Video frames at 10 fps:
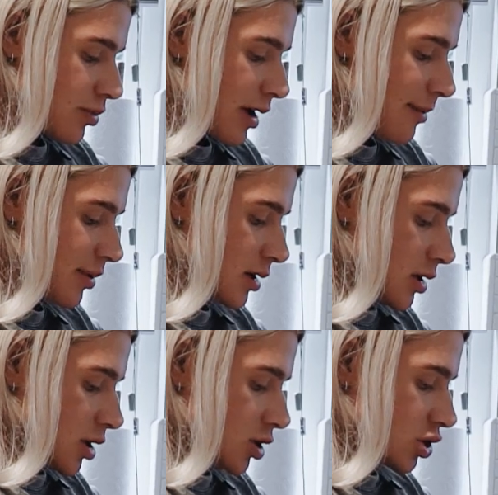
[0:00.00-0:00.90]
prep
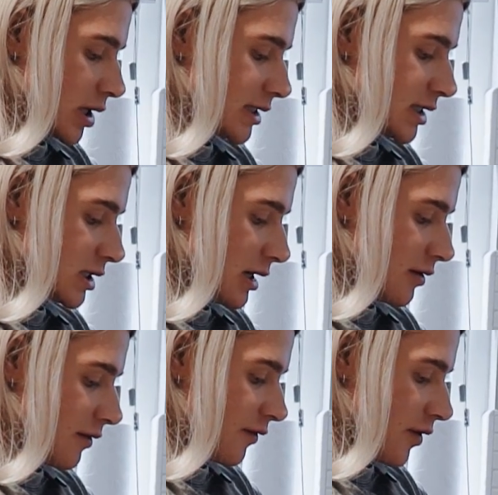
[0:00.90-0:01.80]
and
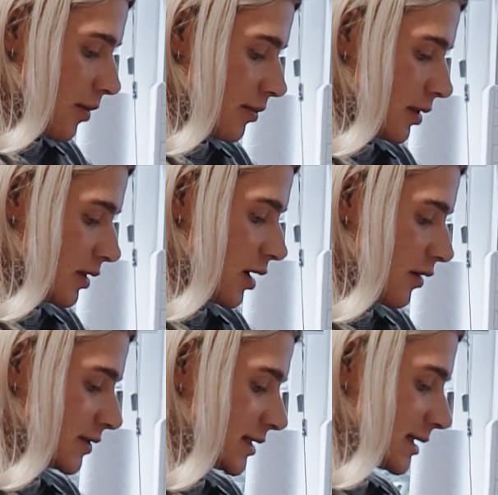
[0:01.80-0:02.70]
transitioning from the
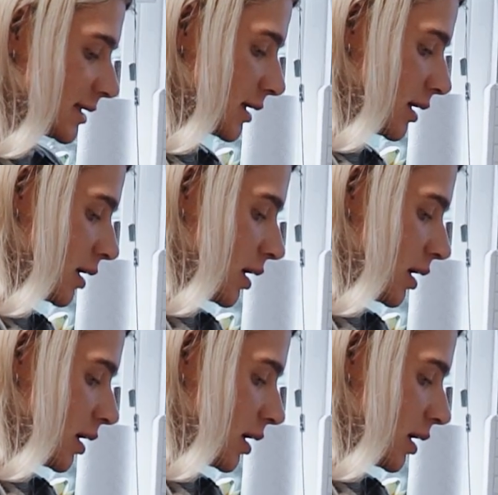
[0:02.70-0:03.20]
off season,